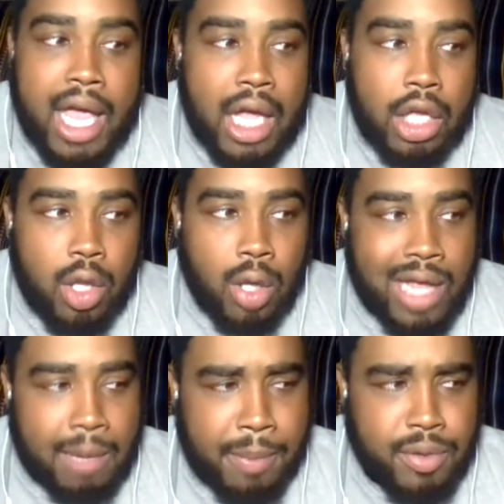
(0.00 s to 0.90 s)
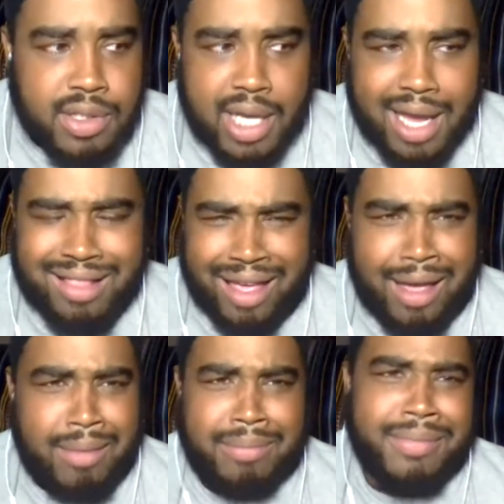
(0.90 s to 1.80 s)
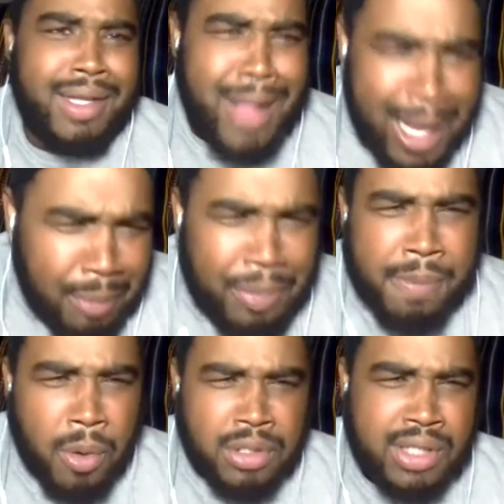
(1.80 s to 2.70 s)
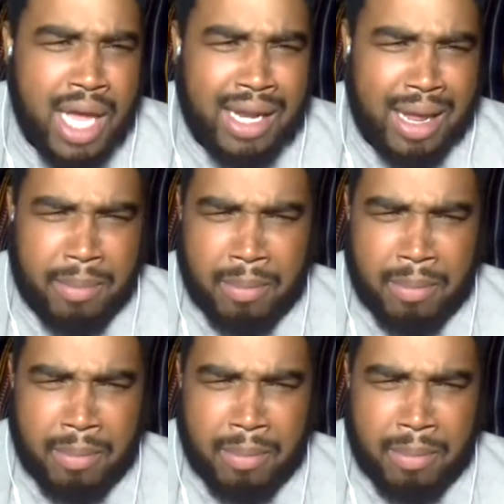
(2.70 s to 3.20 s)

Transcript: A lot of people are saying that.